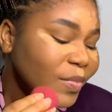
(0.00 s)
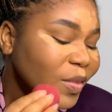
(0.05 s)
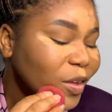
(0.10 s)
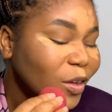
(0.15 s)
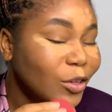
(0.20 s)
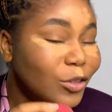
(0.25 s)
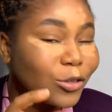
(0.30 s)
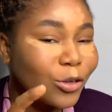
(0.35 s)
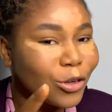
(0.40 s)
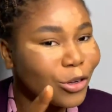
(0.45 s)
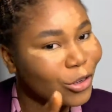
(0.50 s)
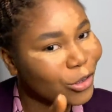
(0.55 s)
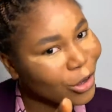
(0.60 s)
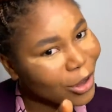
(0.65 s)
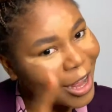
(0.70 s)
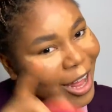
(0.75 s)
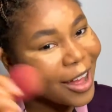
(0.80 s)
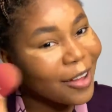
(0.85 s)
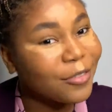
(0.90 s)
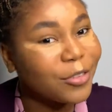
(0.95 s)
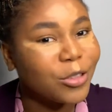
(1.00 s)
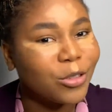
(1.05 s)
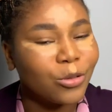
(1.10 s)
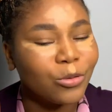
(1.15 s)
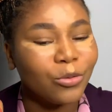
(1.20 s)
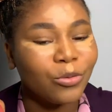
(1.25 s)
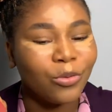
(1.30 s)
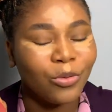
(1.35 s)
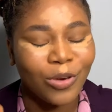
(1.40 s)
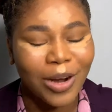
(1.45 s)
So you don't have
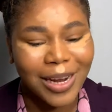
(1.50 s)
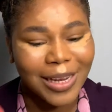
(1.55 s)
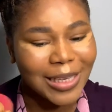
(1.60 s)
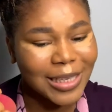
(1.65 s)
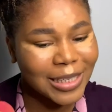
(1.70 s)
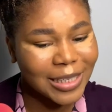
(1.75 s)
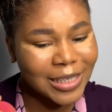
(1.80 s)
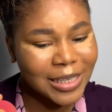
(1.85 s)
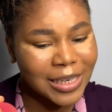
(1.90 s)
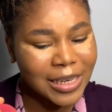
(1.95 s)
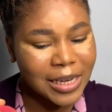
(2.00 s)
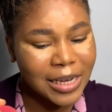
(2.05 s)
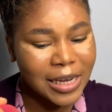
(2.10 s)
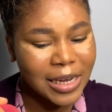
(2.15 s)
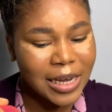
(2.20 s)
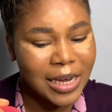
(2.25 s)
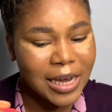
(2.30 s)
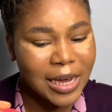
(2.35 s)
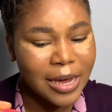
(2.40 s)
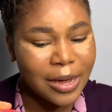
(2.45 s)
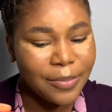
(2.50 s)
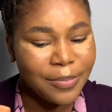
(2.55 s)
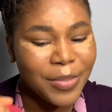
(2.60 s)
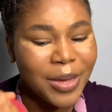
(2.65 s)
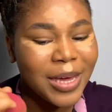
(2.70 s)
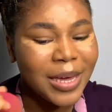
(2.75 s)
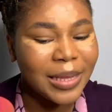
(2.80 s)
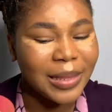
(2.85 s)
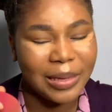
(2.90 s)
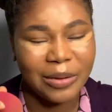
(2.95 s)
to rush,
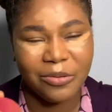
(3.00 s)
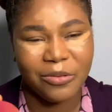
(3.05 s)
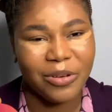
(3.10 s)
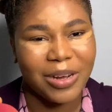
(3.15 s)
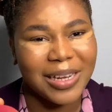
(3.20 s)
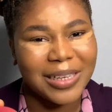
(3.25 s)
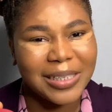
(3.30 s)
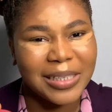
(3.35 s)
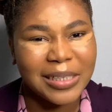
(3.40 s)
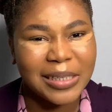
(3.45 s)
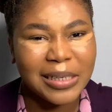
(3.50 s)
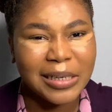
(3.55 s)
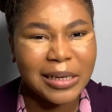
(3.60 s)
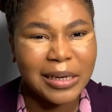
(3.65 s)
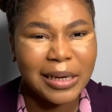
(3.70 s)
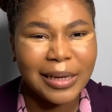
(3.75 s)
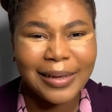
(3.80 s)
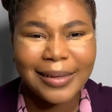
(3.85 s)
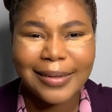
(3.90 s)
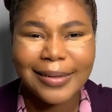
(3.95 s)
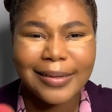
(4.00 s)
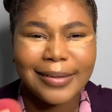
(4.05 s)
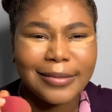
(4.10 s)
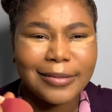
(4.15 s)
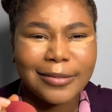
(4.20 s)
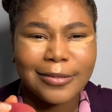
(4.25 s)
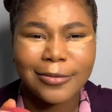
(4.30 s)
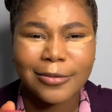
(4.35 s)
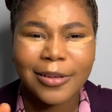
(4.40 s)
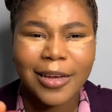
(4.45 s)
be in a rush
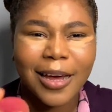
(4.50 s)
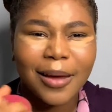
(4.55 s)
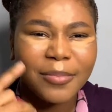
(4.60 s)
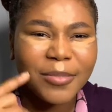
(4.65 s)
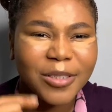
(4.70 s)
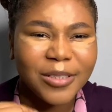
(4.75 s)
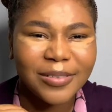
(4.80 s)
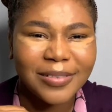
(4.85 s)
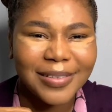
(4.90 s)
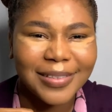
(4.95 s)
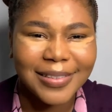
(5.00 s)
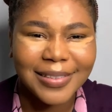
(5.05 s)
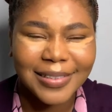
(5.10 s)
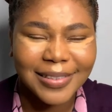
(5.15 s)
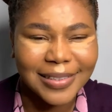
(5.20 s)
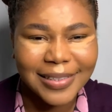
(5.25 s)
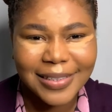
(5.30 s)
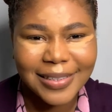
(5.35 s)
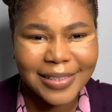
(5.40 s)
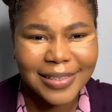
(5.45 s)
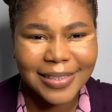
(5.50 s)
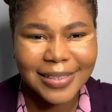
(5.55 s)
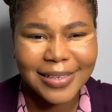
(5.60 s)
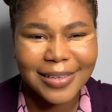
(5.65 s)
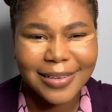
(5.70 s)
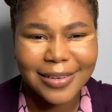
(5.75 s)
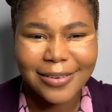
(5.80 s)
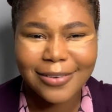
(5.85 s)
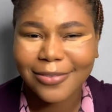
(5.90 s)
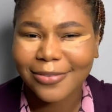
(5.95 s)
to come to the city
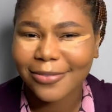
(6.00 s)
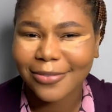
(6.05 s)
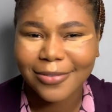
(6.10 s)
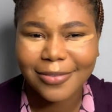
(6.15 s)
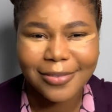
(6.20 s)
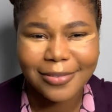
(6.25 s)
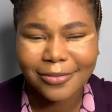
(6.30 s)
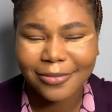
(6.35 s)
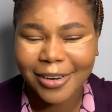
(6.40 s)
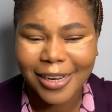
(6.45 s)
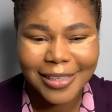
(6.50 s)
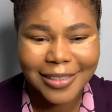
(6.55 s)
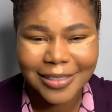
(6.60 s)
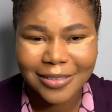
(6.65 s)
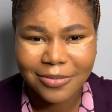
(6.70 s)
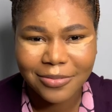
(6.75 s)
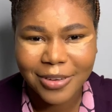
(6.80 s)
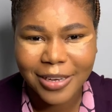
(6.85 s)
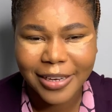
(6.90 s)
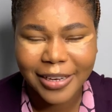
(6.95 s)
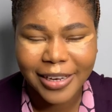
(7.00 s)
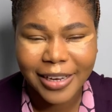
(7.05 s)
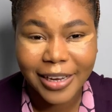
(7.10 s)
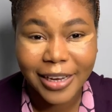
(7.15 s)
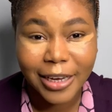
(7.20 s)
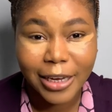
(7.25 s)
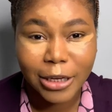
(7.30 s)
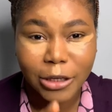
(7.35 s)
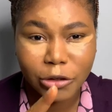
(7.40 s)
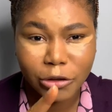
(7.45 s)
right away.
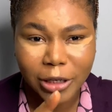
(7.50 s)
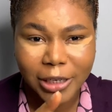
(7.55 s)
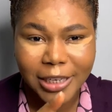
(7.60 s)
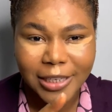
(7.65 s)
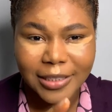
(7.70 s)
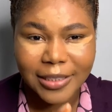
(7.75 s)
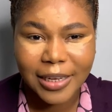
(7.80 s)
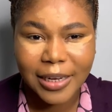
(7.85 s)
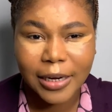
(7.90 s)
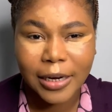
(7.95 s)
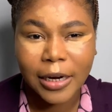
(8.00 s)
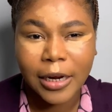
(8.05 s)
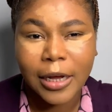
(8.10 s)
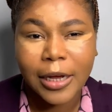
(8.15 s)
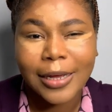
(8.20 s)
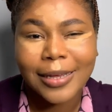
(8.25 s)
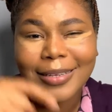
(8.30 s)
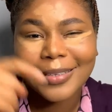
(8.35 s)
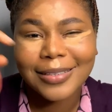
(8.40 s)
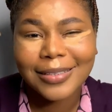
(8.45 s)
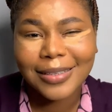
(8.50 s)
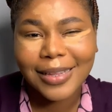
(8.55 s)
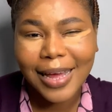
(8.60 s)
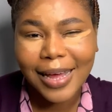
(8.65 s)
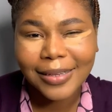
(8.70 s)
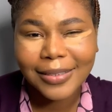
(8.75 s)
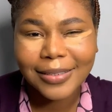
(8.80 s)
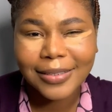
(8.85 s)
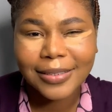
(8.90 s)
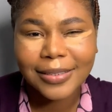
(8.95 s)
Do you understand?
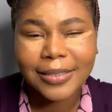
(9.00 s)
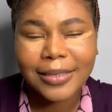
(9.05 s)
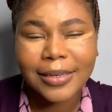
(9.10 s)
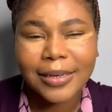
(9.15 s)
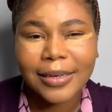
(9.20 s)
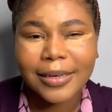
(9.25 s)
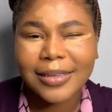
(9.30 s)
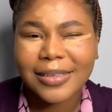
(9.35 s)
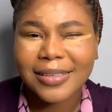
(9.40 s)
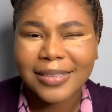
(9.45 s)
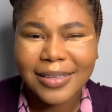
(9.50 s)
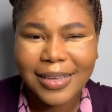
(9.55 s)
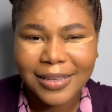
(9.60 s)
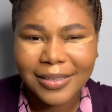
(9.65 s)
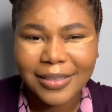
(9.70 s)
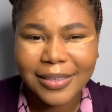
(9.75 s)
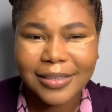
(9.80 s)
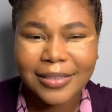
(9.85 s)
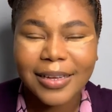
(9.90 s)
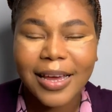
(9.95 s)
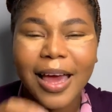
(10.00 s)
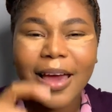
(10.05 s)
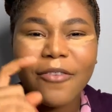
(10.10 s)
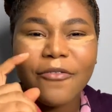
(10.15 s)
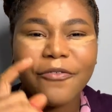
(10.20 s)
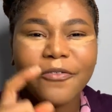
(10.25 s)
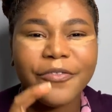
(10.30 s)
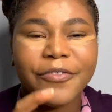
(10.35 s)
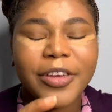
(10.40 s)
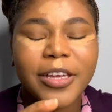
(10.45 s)
Start it.
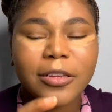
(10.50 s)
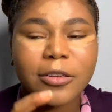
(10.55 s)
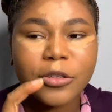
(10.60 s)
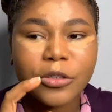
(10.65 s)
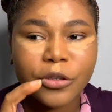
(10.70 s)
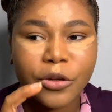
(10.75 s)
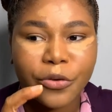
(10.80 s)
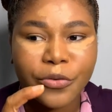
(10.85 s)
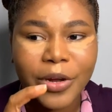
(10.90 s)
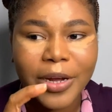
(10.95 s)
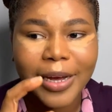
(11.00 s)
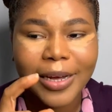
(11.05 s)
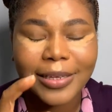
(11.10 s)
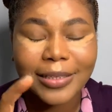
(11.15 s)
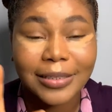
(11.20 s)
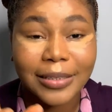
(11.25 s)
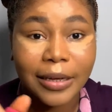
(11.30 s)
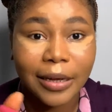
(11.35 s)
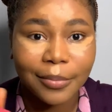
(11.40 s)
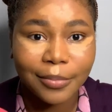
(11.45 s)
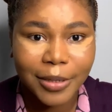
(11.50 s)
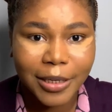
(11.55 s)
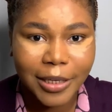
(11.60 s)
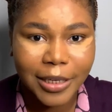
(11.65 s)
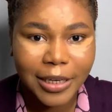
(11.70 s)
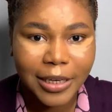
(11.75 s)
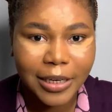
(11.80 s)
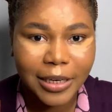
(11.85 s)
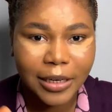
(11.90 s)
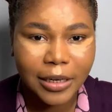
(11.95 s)
Every story has a
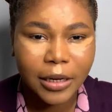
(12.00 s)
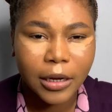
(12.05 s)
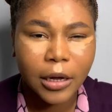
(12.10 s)
beginning.